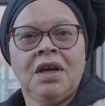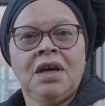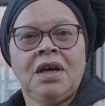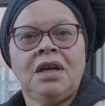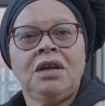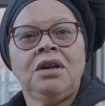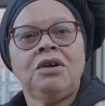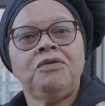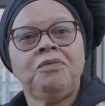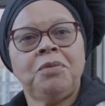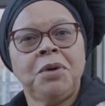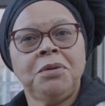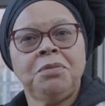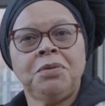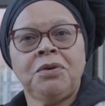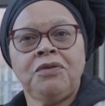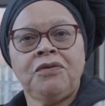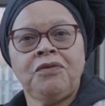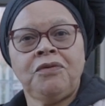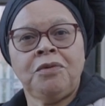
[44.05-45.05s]
A lot of
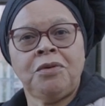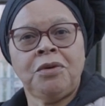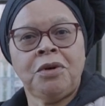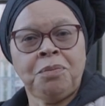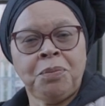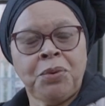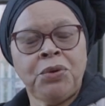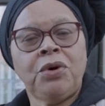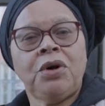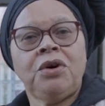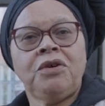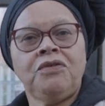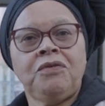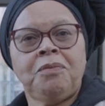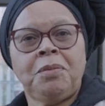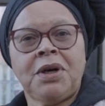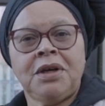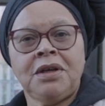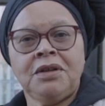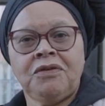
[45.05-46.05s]
people are put off
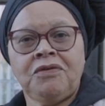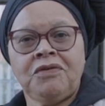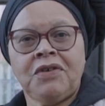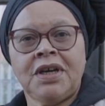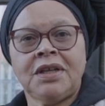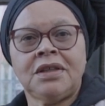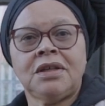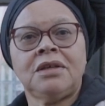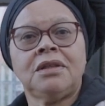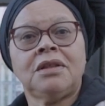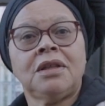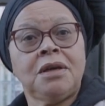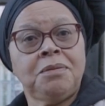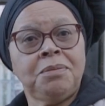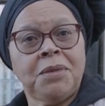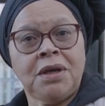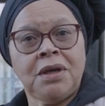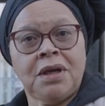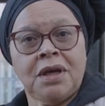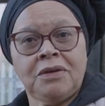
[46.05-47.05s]
by the fact that they
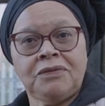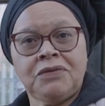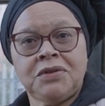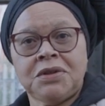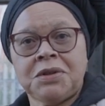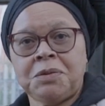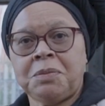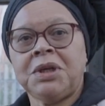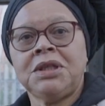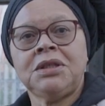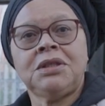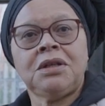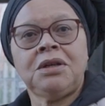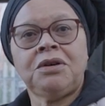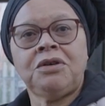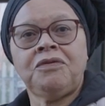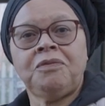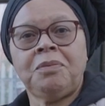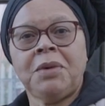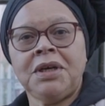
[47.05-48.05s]
might have to spend a
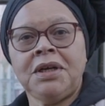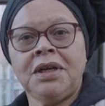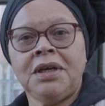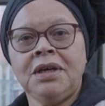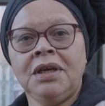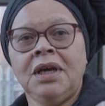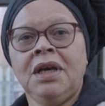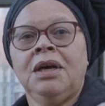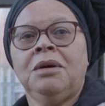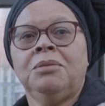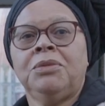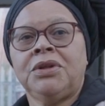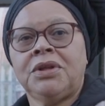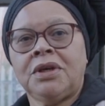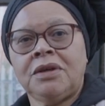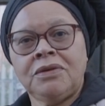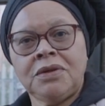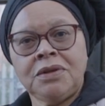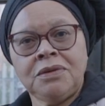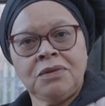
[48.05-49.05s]
lot of money, but
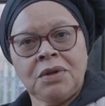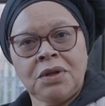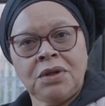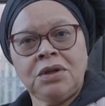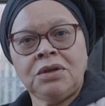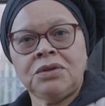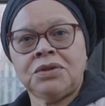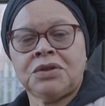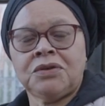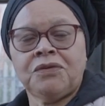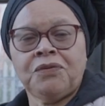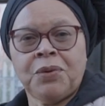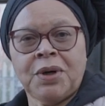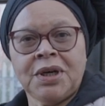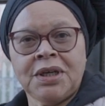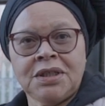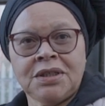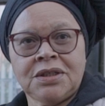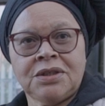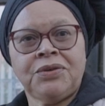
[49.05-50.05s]
there are lots of
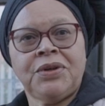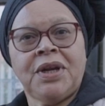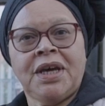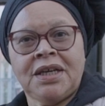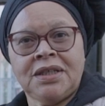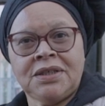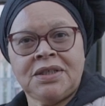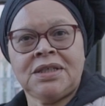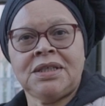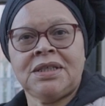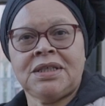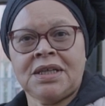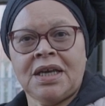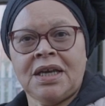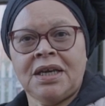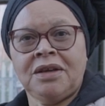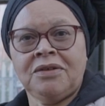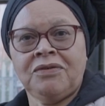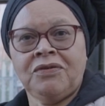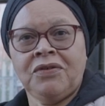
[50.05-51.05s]
ways on how to
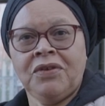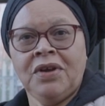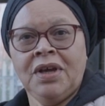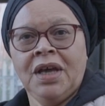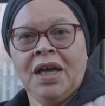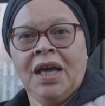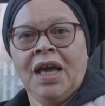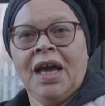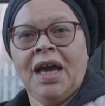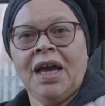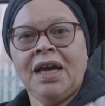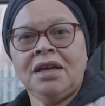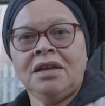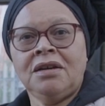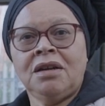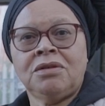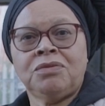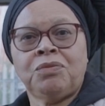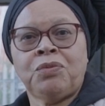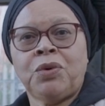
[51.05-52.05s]
save.
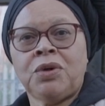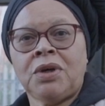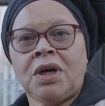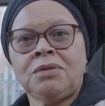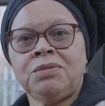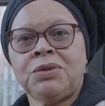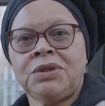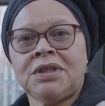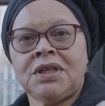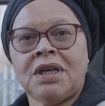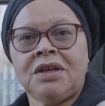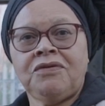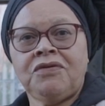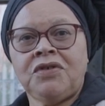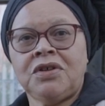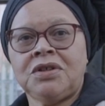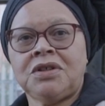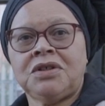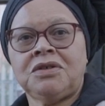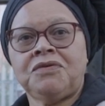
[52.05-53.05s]
And what I would say
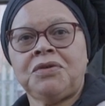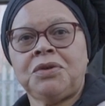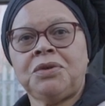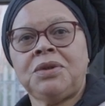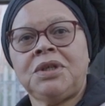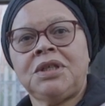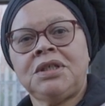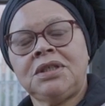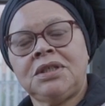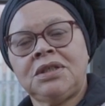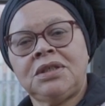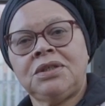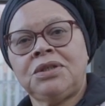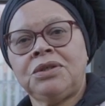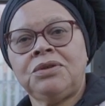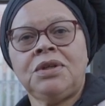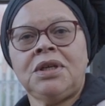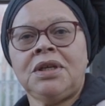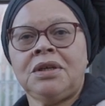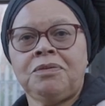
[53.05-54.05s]
first of all is to
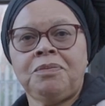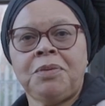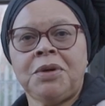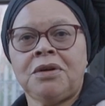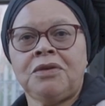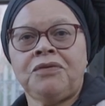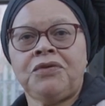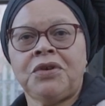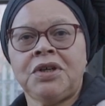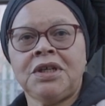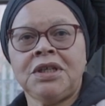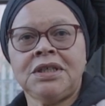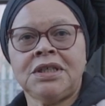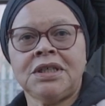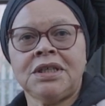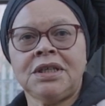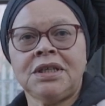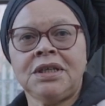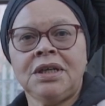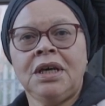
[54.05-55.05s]
do a little bit of
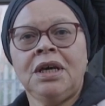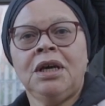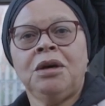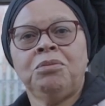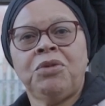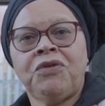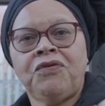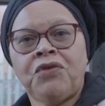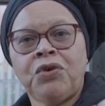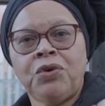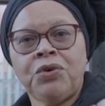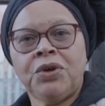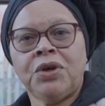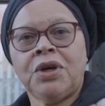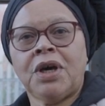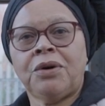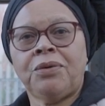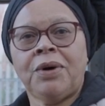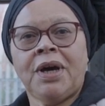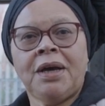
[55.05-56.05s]
reading before you
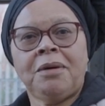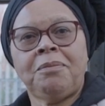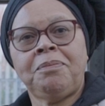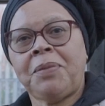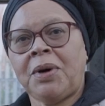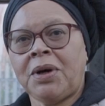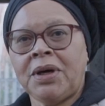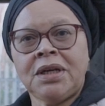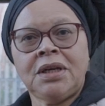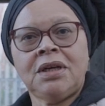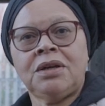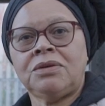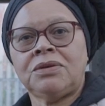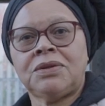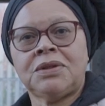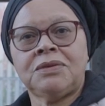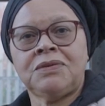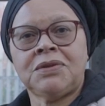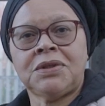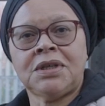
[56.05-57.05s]
go out buying
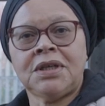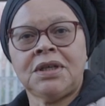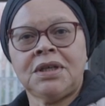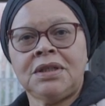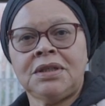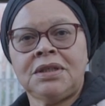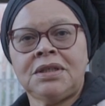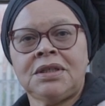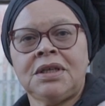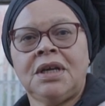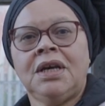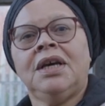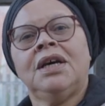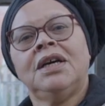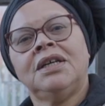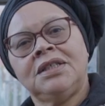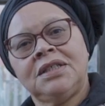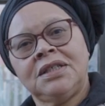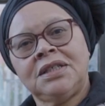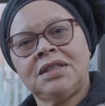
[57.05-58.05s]
lots of seeds
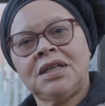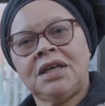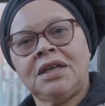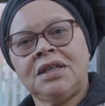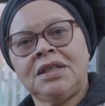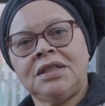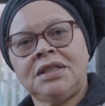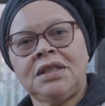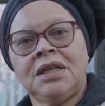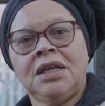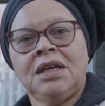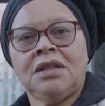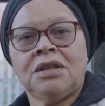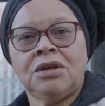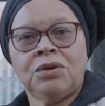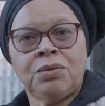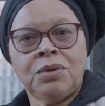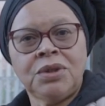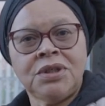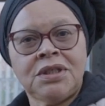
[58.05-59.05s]
and decide the
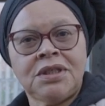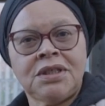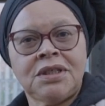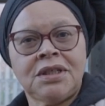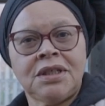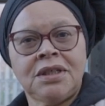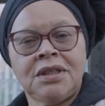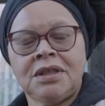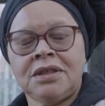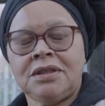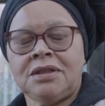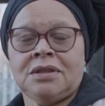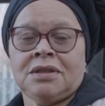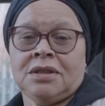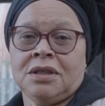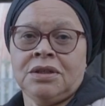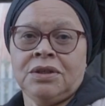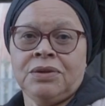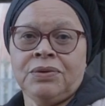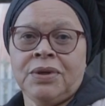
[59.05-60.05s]
quantity
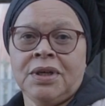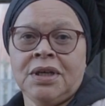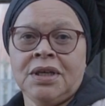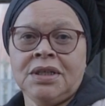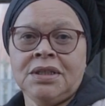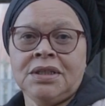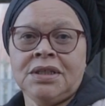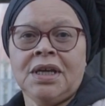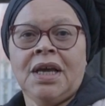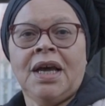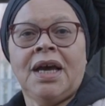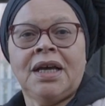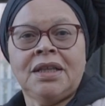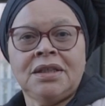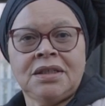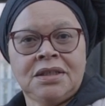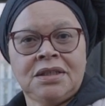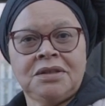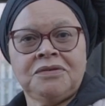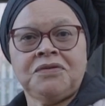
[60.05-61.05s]
that you need and
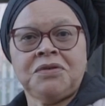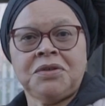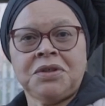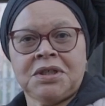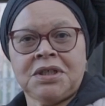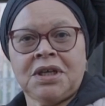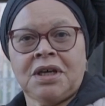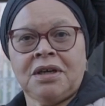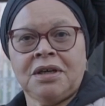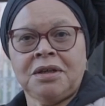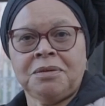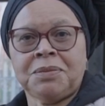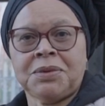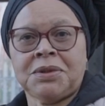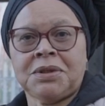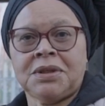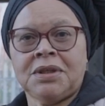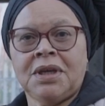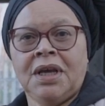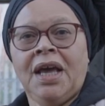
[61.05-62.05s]
the different
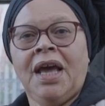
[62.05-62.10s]
types.